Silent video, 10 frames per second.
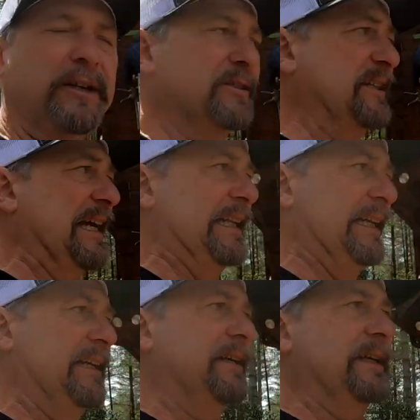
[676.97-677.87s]
You know, so at the
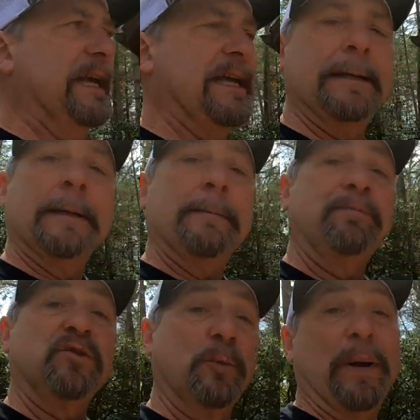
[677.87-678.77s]
end of the day,
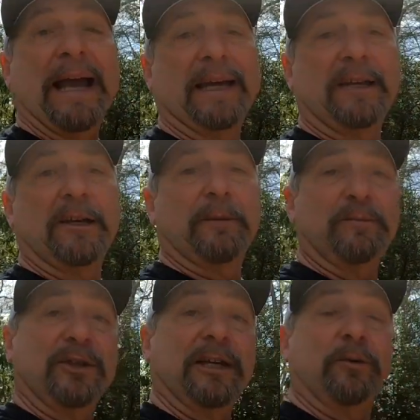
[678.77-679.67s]
you're packing up,
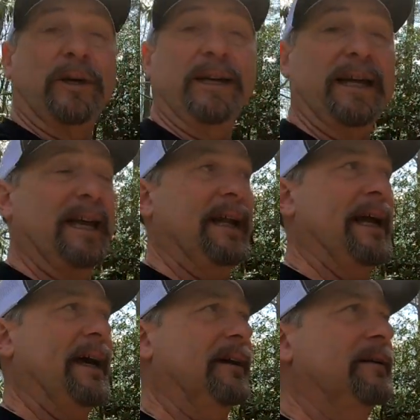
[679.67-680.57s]
you're getting ready to head
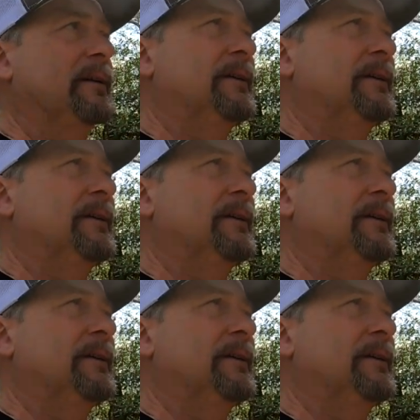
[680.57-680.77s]
out.